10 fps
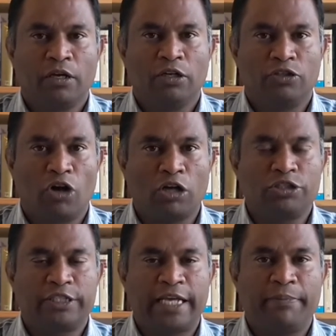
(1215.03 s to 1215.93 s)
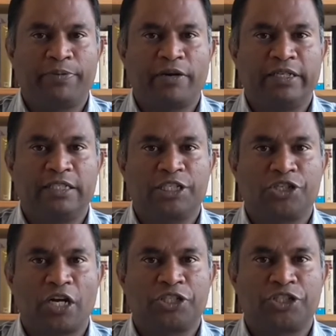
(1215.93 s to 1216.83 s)
not temporary
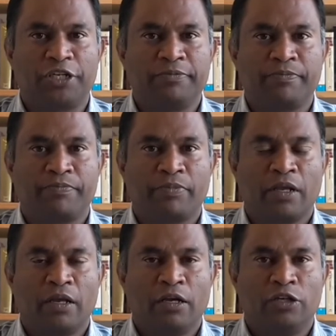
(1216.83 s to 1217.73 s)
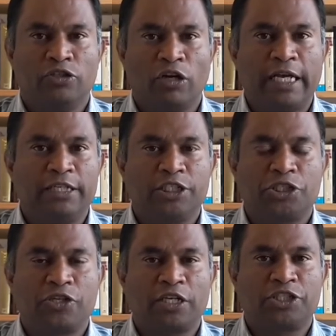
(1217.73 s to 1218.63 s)
destruction, not a
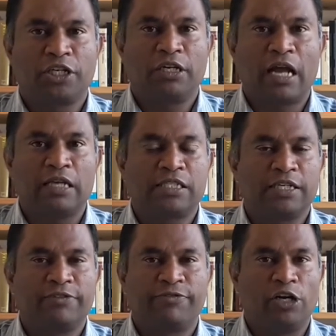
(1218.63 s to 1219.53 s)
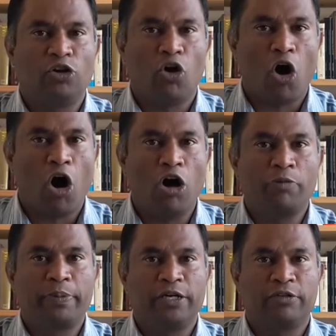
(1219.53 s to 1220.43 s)
destruction lasting for a
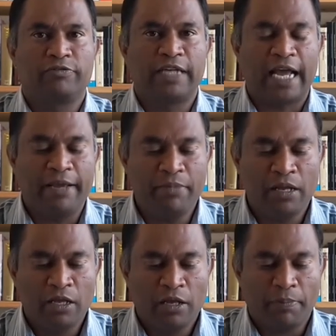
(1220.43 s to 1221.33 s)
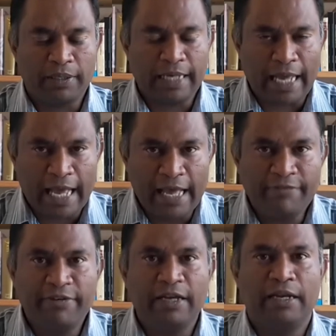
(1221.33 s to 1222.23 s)
long period of time, but
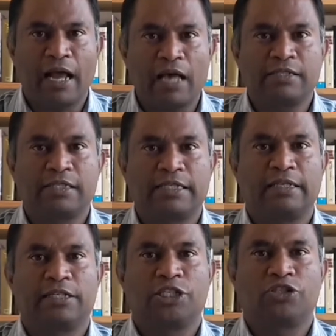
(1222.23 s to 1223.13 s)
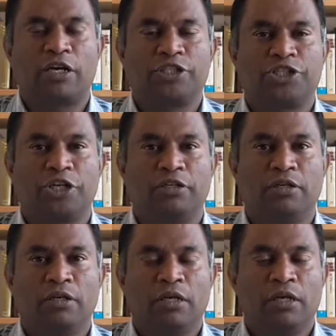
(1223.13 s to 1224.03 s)
everlasting
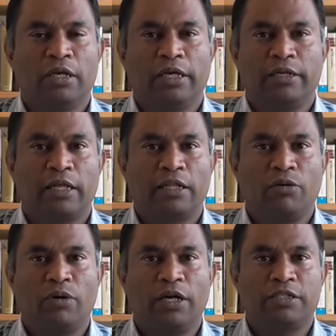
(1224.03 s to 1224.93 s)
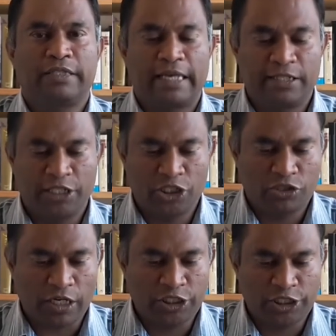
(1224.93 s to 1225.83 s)
destruction. In other words, their
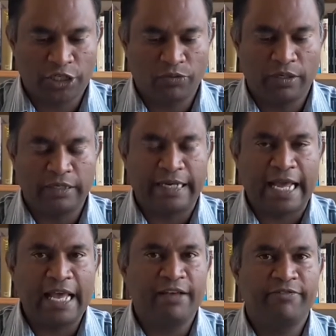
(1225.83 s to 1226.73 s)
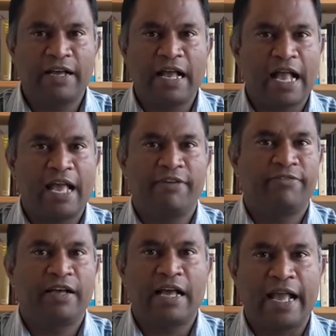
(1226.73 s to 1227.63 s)
destruction will never
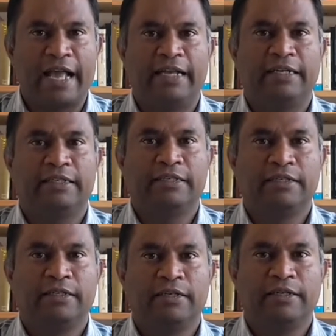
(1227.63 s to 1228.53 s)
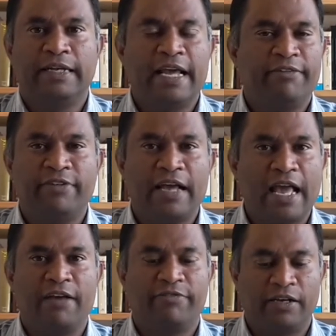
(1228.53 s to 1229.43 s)
ever end. Never
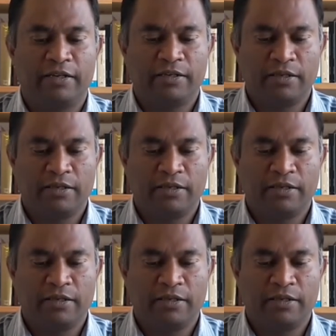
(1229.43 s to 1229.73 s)
ever.